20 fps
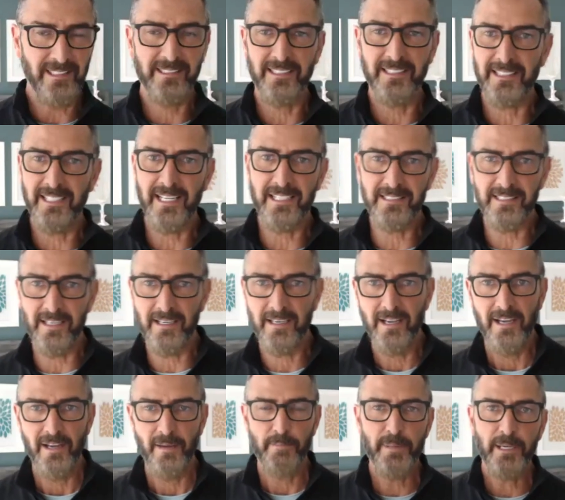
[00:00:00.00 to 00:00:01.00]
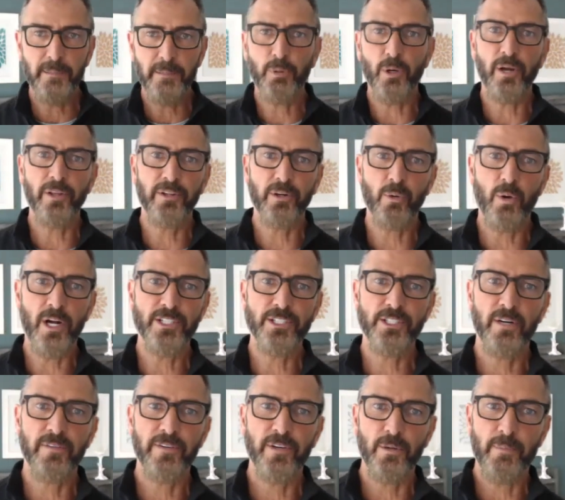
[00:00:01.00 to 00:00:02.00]
isn't as a big brother watching
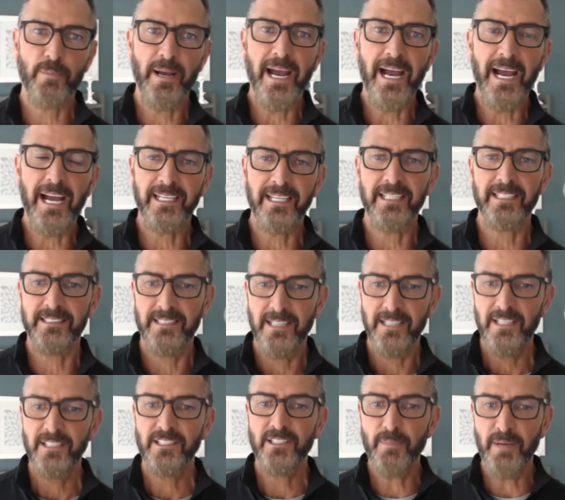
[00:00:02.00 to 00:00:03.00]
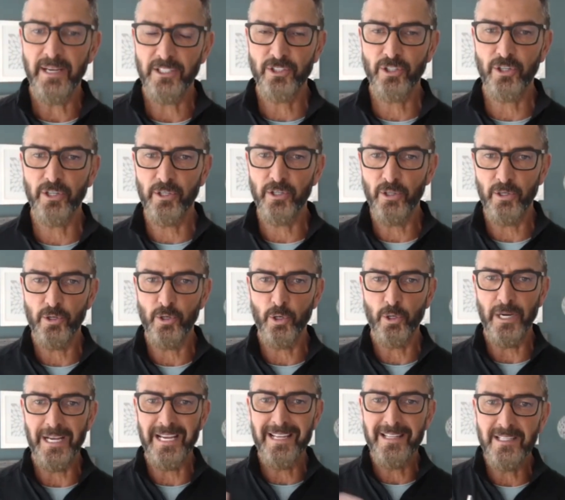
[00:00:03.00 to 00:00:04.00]
over your back. It's to make sure you're
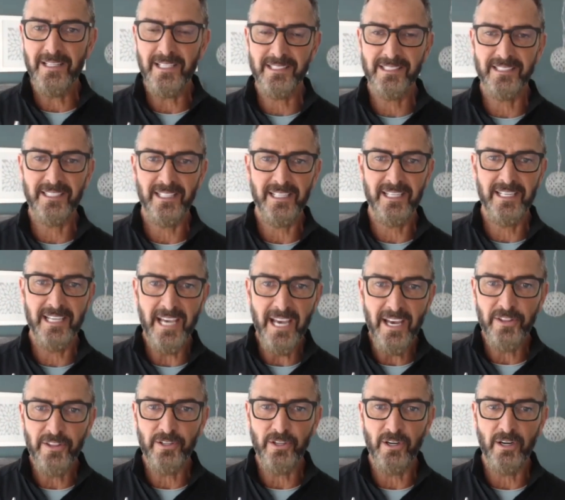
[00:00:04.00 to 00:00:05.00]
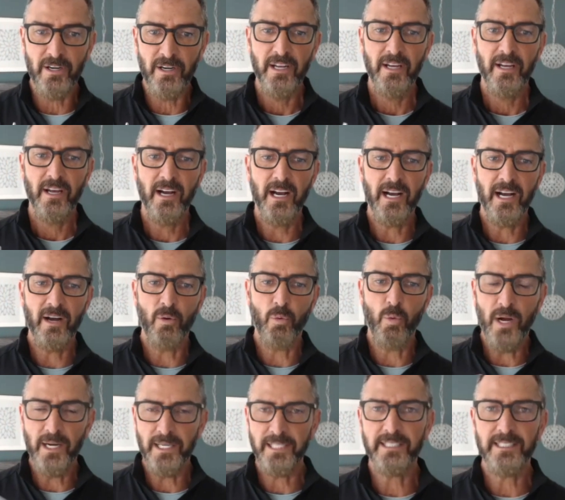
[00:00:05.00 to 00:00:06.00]
in this together,
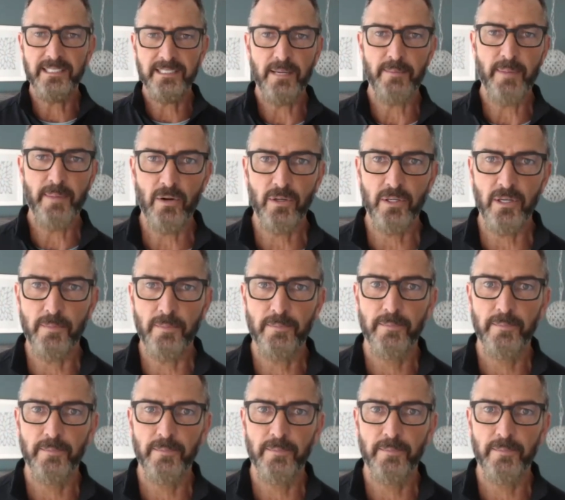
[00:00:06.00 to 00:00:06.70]
wanting the same outcome.